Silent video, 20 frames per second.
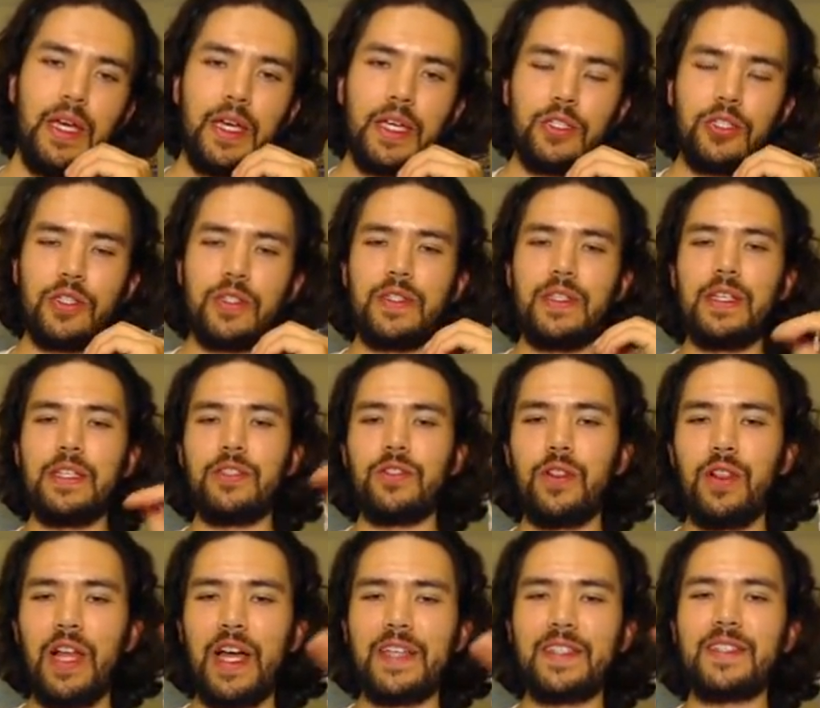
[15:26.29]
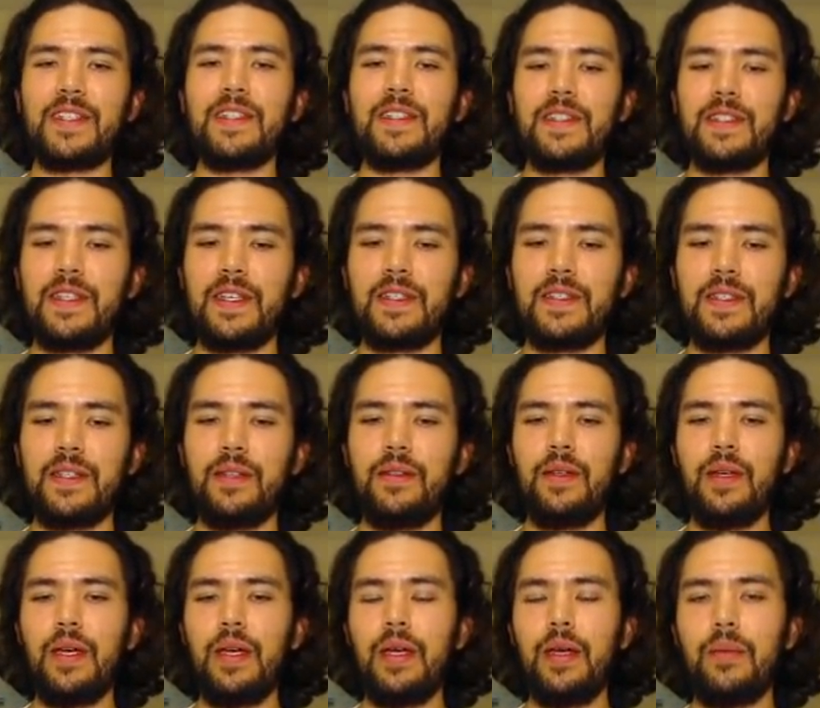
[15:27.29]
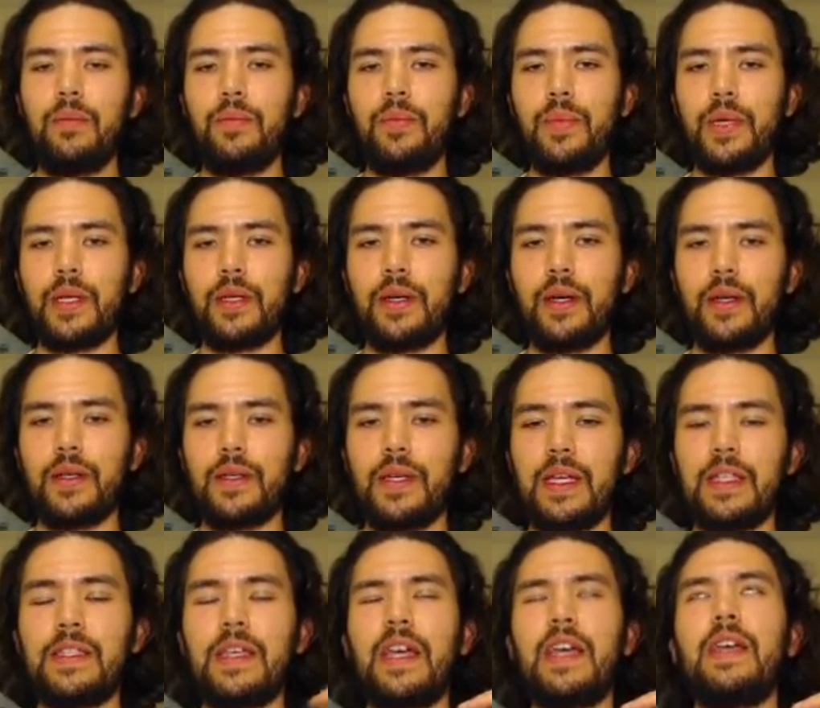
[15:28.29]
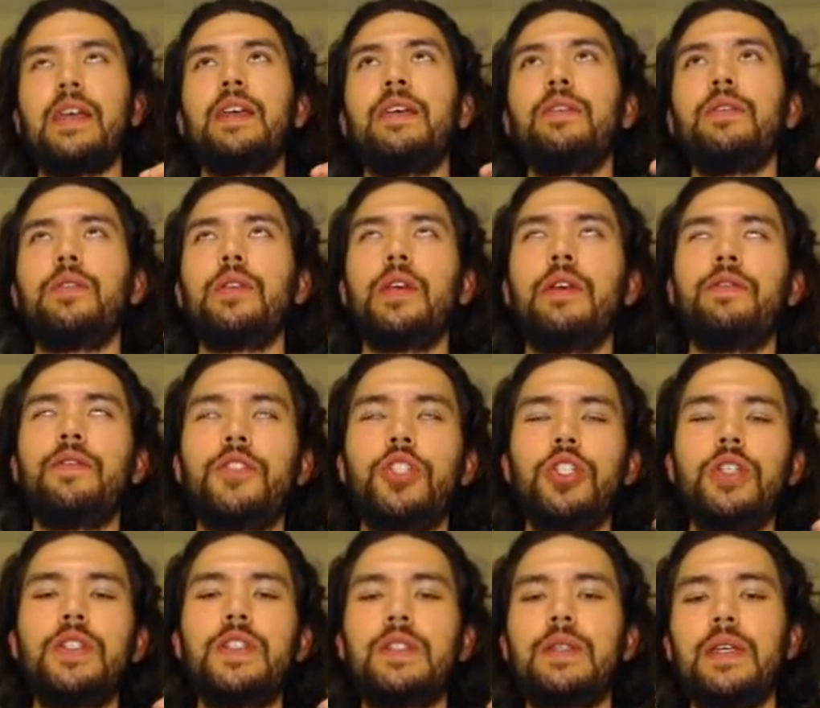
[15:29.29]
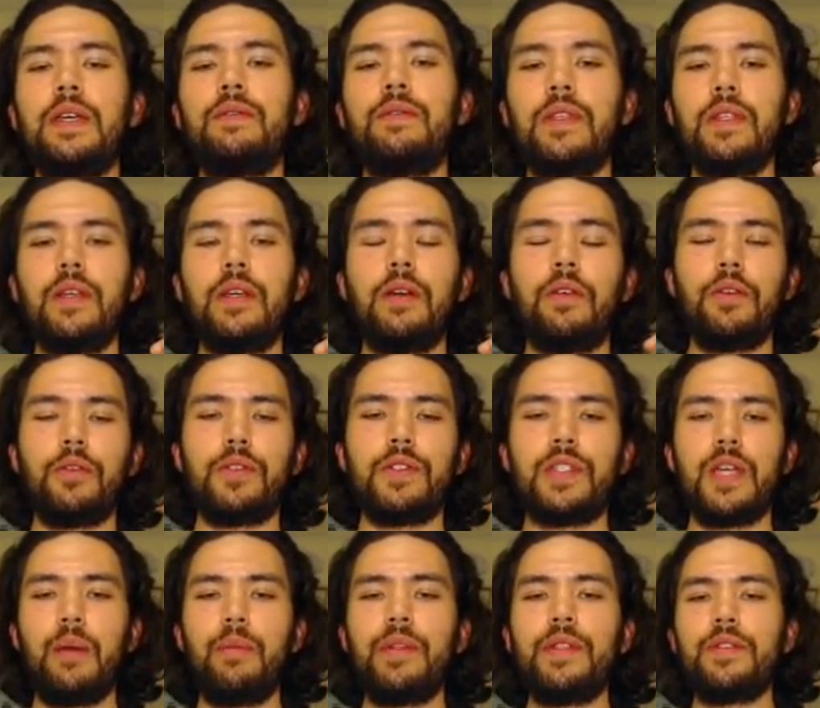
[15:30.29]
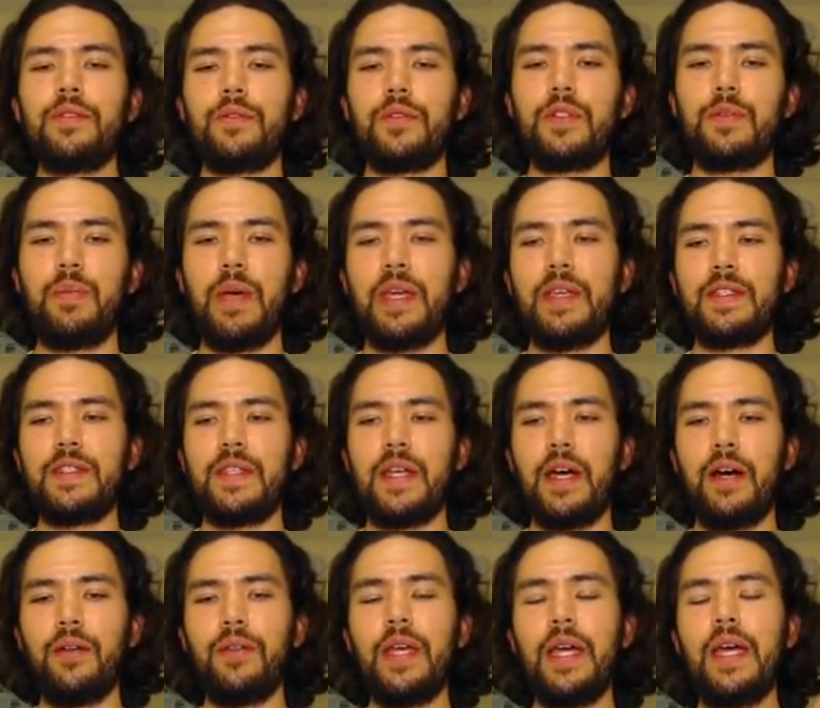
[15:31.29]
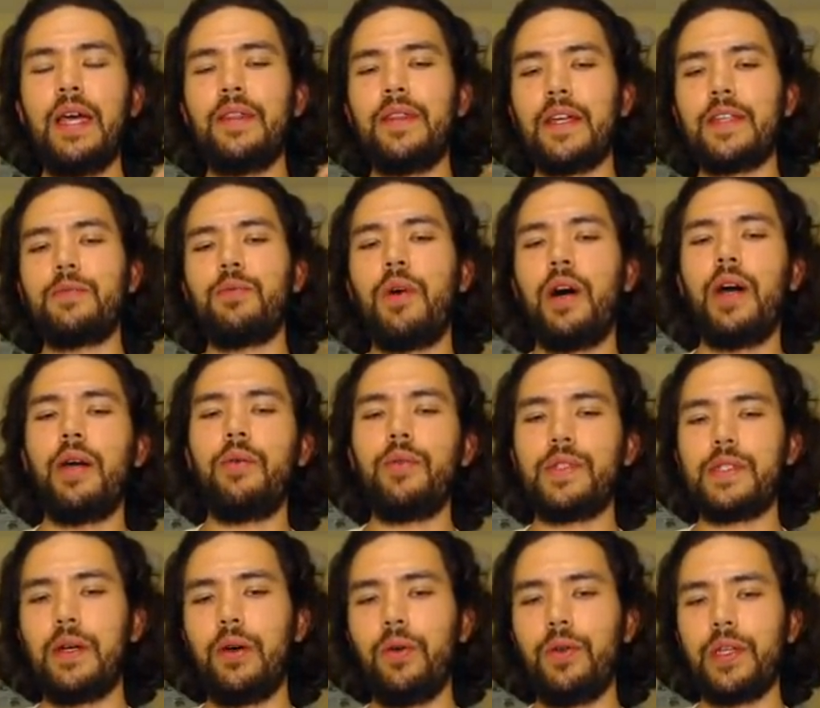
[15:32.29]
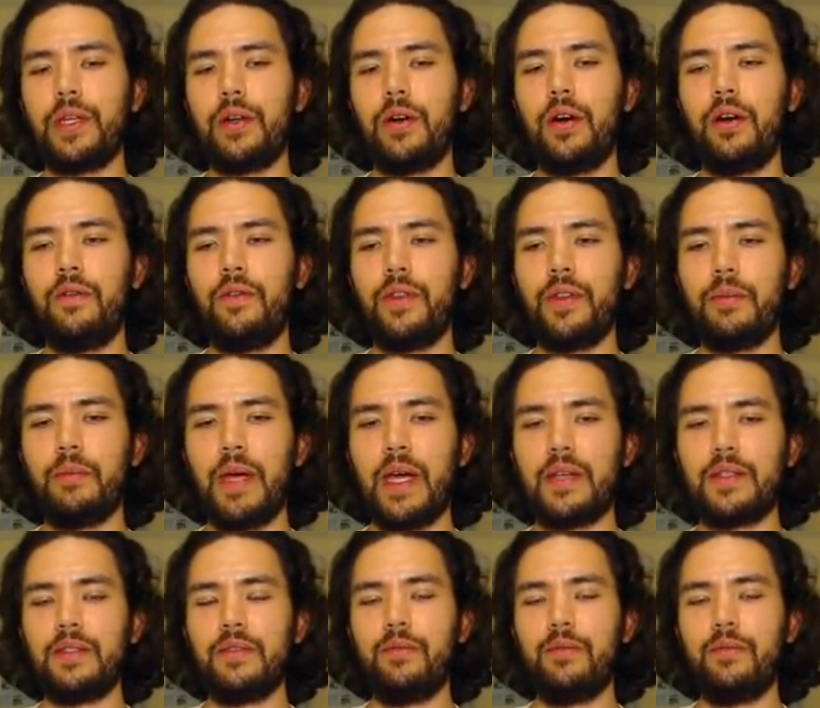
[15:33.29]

It's less consistent because if her summons are spaced out, that's why I was holding off on the massive